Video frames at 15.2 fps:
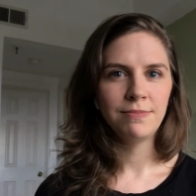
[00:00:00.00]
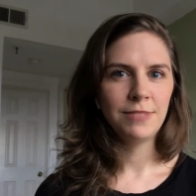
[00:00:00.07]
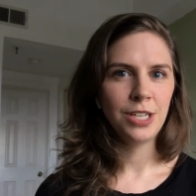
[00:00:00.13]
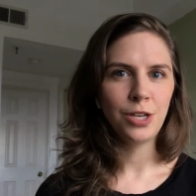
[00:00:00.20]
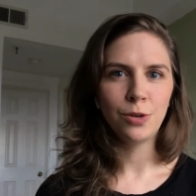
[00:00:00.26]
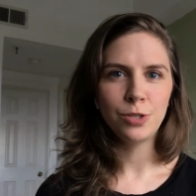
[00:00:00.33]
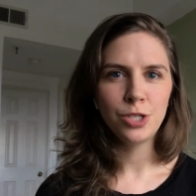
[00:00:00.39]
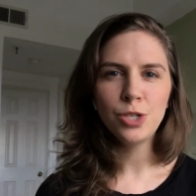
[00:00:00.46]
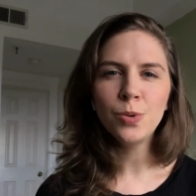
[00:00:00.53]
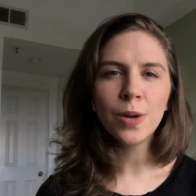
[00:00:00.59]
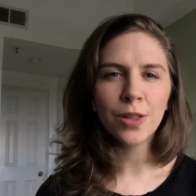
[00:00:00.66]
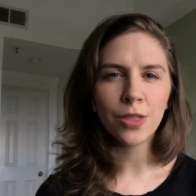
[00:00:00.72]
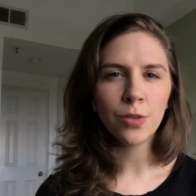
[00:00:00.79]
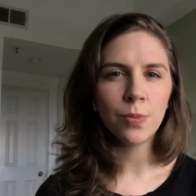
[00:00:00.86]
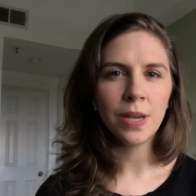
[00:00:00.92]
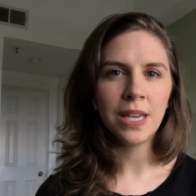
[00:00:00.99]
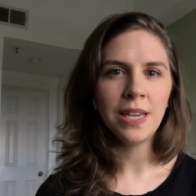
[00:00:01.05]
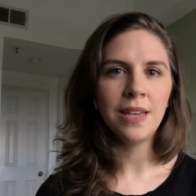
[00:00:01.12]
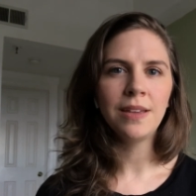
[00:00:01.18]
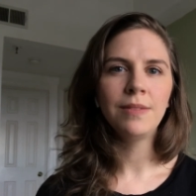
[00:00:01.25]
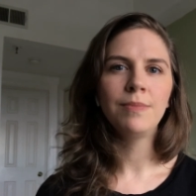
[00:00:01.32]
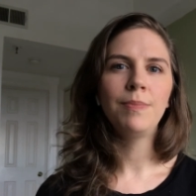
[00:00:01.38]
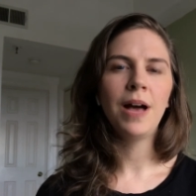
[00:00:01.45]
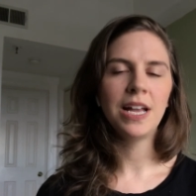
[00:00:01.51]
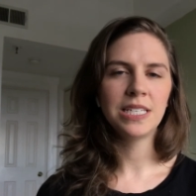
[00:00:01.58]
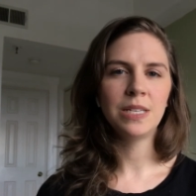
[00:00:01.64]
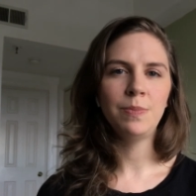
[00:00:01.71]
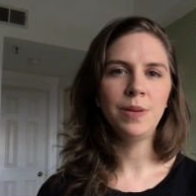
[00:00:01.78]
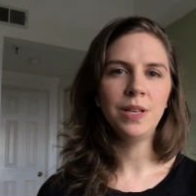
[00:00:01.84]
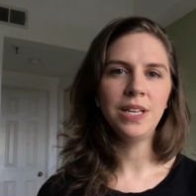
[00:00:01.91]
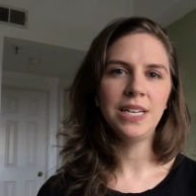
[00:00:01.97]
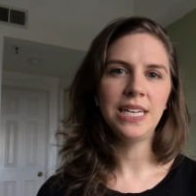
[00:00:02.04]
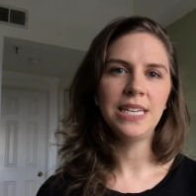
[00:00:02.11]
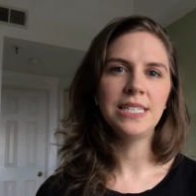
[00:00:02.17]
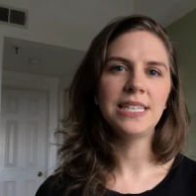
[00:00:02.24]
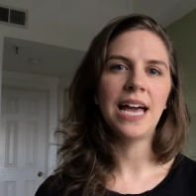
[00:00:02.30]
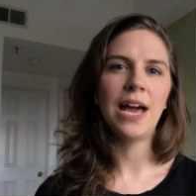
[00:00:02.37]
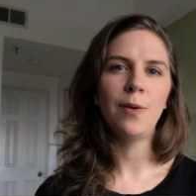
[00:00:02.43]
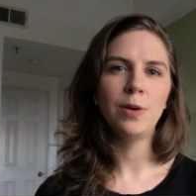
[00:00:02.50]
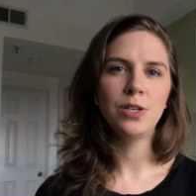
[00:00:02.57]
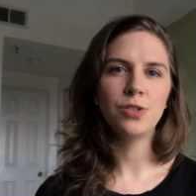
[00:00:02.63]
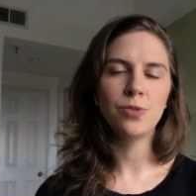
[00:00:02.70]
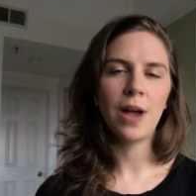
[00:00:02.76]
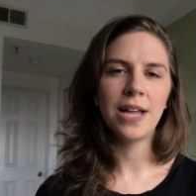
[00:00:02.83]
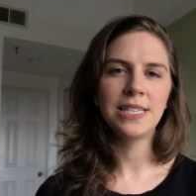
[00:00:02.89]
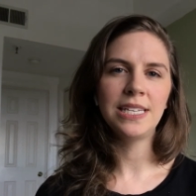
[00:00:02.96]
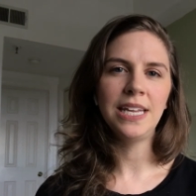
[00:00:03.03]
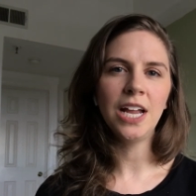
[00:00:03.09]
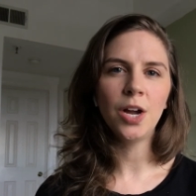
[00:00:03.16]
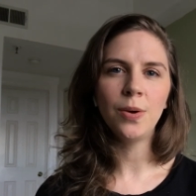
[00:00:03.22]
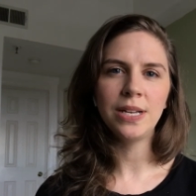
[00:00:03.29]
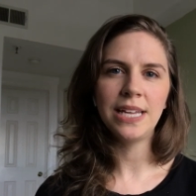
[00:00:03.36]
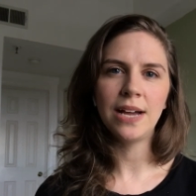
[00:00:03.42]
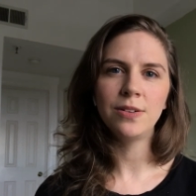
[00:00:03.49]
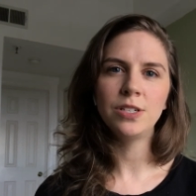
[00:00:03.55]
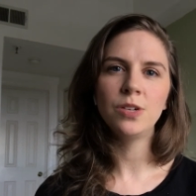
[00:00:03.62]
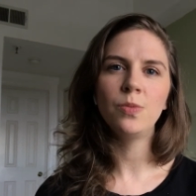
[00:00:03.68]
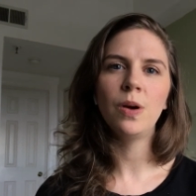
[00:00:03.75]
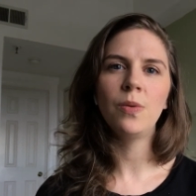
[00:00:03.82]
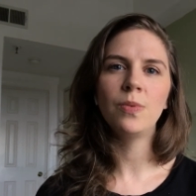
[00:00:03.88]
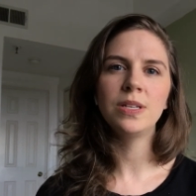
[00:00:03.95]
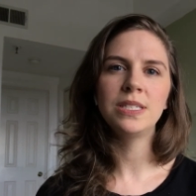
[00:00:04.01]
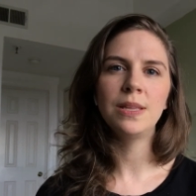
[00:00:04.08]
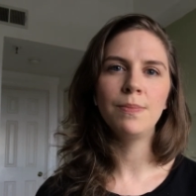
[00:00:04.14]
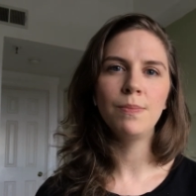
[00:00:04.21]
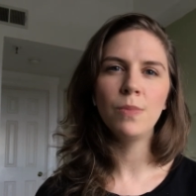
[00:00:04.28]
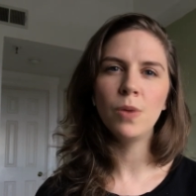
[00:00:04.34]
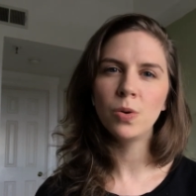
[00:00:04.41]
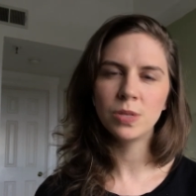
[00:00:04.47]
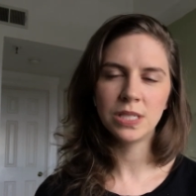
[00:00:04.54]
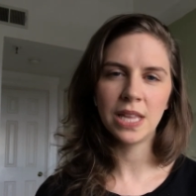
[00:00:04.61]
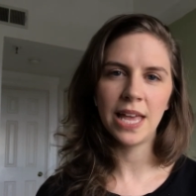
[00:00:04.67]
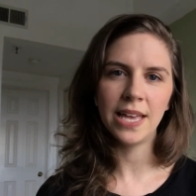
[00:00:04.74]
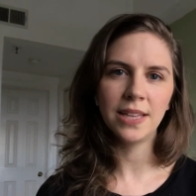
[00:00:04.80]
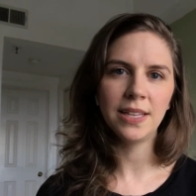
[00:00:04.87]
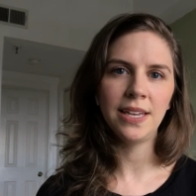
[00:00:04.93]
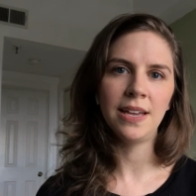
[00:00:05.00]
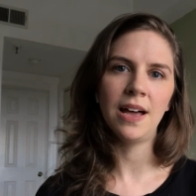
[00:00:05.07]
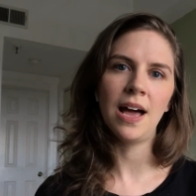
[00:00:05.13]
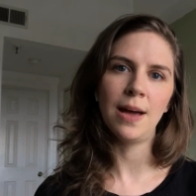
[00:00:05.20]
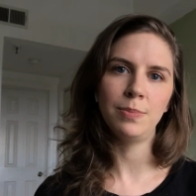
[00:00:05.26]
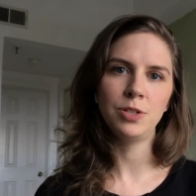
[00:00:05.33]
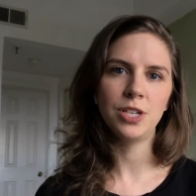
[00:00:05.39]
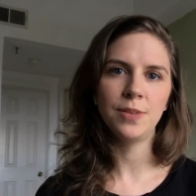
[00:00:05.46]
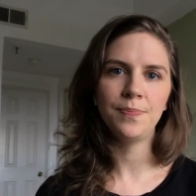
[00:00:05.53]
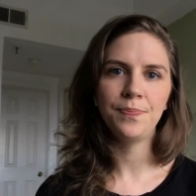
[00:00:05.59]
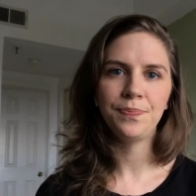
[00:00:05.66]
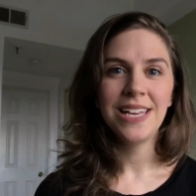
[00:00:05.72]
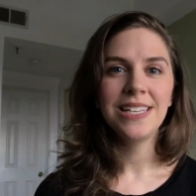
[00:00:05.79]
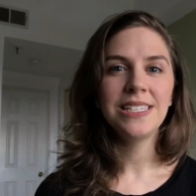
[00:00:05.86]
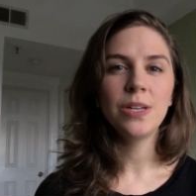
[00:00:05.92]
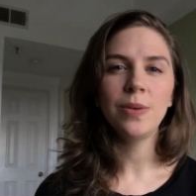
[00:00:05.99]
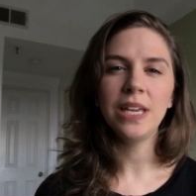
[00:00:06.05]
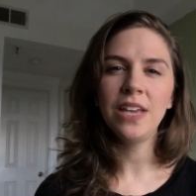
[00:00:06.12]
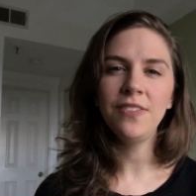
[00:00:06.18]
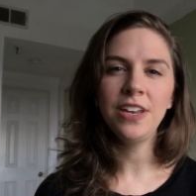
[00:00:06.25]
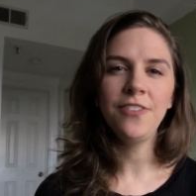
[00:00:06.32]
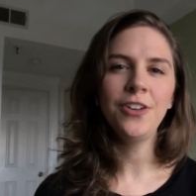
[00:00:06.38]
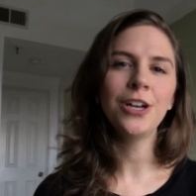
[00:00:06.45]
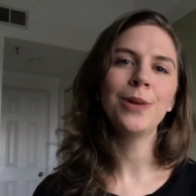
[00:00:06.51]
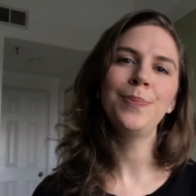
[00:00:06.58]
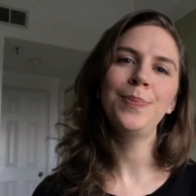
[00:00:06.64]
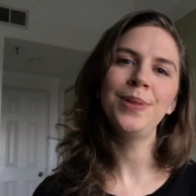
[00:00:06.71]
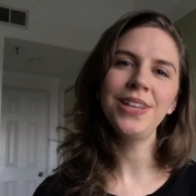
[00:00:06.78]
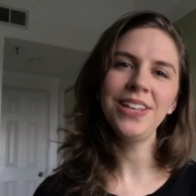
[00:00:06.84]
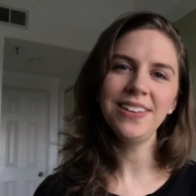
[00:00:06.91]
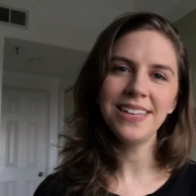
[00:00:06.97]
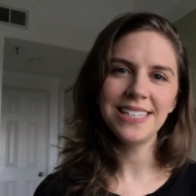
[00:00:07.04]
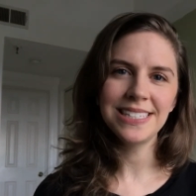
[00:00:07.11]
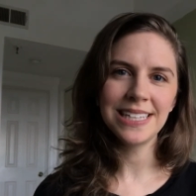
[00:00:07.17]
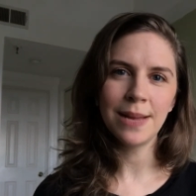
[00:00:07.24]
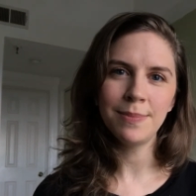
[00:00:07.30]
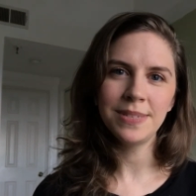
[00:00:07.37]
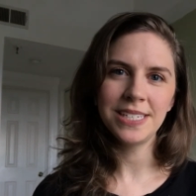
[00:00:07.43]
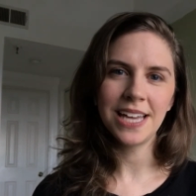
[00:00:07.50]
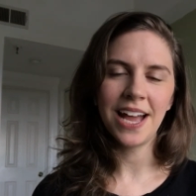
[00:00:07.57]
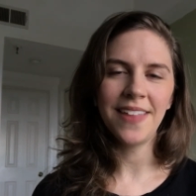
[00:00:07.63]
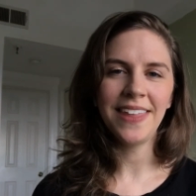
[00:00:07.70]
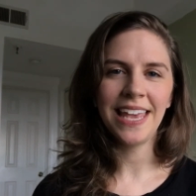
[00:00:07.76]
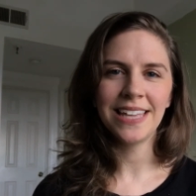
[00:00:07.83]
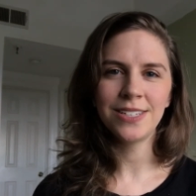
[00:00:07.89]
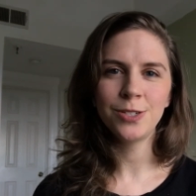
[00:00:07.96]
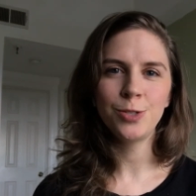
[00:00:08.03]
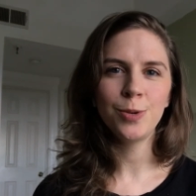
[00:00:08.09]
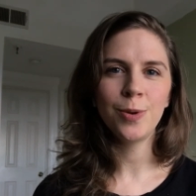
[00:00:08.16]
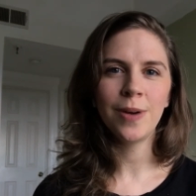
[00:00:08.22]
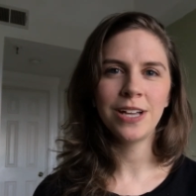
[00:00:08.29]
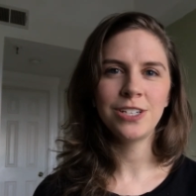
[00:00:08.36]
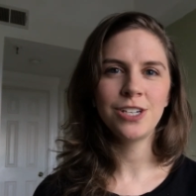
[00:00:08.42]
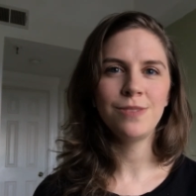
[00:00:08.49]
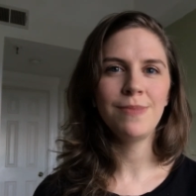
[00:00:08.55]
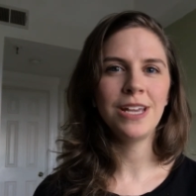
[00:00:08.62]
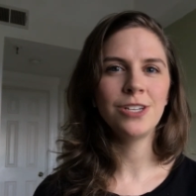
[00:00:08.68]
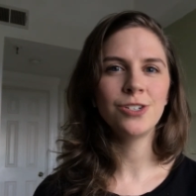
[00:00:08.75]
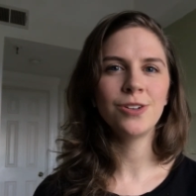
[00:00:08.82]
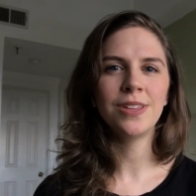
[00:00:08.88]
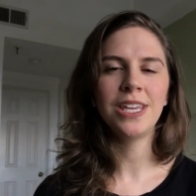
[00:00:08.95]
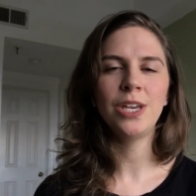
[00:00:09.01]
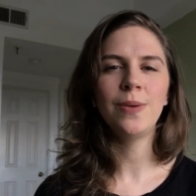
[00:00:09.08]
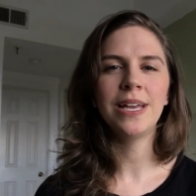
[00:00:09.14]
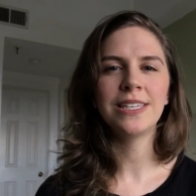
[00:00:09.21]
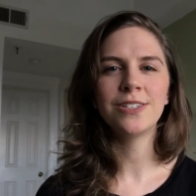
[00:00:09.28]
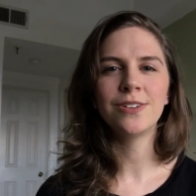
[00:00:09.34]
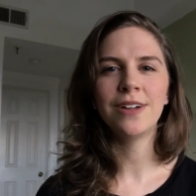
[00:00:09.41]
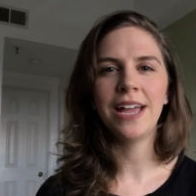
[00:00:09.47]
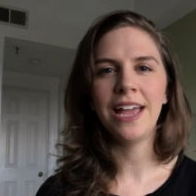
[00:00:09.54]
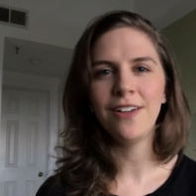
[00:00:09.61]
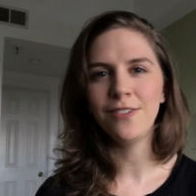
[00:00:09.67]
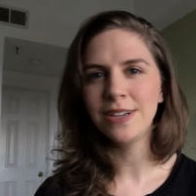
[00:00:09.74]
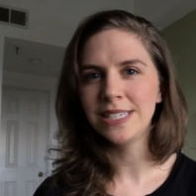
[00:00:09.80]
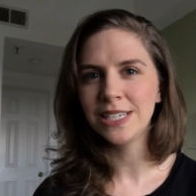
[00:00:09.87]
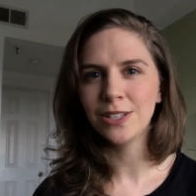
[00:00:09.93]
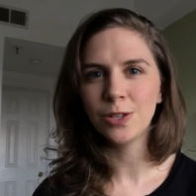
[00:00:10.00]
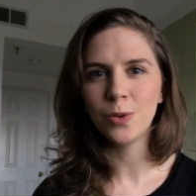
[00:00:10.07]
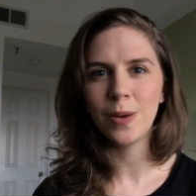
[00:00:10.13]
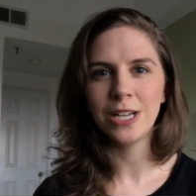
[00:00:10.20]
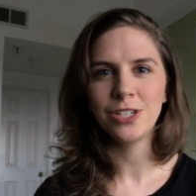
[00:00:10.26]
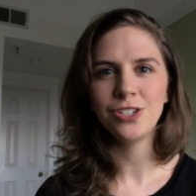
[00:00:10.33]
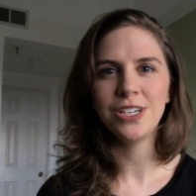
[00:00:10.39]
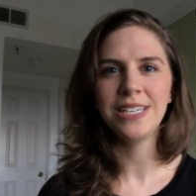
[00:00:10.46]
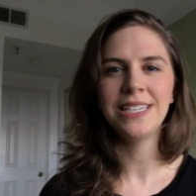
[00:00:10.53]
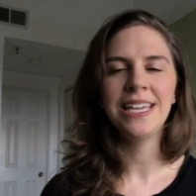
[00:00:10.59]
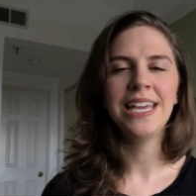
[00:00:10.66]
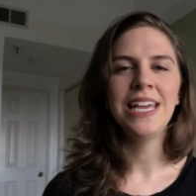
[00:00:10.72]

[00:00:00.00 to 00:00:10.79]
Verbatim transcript: you know, two or three possibilities, I would try to narrow it down to what was the most likely option. So even if you're completely stumped on the answer to a question, make sure that you answer every single question.